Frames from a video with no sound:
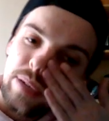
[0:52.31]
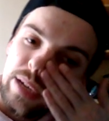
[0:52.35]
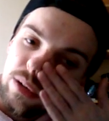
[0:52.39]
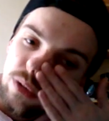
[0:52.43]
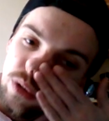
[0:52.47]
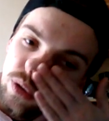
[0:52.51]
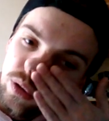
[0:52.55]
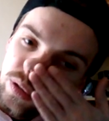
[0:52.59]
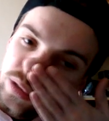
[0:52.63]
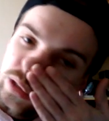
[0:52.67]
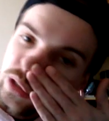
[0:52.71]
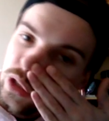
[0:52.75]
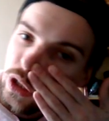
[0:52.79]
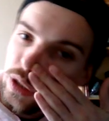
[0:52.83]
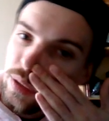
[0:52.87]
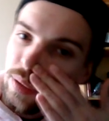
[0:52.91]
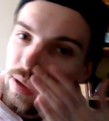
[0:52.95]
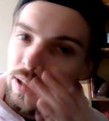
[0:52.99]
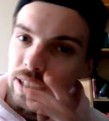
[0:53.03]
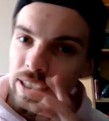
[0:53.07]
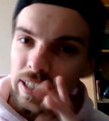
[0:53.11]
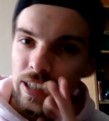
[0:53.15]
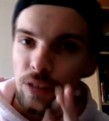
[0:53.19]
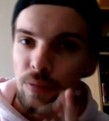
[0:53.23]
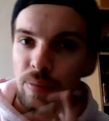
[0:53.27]
But I will talk
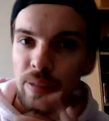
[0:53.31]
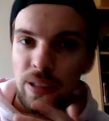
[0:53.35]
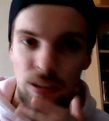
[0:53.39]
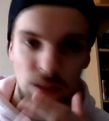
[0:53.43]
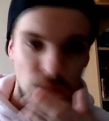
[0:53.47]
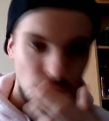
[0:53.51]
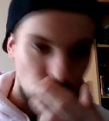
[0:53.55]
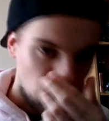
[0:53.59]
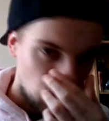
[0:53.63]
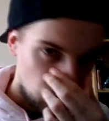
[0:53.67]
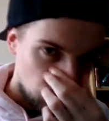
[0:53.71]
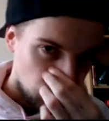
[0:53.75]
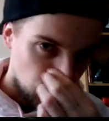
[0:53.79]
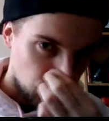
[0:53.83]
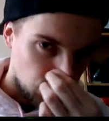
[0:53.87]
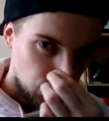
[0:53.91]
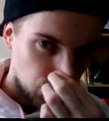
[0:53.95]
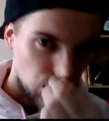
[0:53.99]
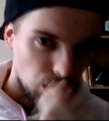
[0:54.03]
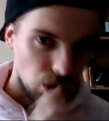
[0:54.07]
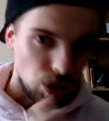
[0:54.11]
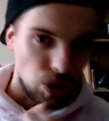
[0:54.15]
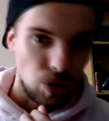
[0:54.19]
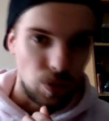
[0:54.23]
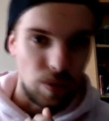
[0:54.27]
about a little bit,
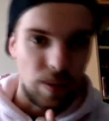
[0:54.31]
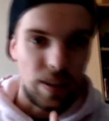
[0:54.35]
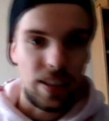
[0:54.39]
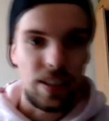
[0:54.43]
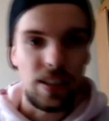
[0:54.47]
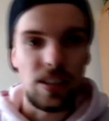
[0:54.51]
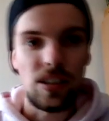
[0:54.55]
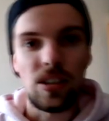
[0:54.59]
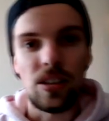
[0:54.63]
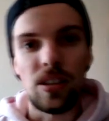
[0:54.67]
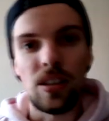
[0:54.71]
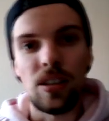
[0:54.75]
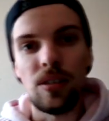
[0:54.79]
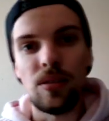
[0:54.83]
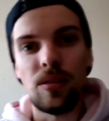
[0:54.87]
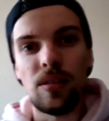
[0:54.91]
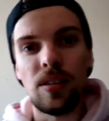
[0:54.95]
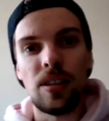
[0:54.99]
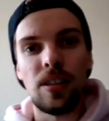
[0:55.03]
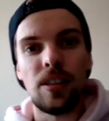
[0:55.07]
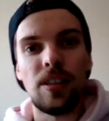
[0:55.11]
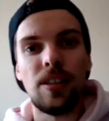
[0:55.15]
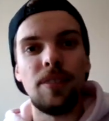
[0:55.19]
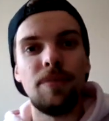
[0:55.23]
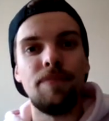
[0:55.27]
of course, already.
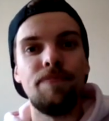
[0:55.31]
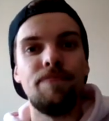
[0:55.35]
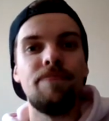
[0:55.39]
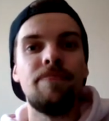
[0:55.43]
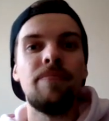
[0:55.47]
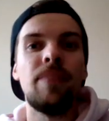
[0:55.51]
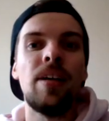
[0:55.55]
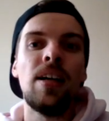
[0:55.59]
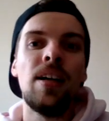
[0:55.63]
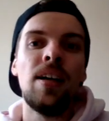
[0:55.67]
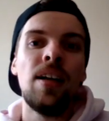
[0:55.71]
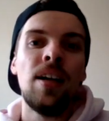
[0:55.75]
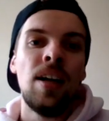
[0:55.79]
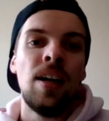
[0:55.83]
So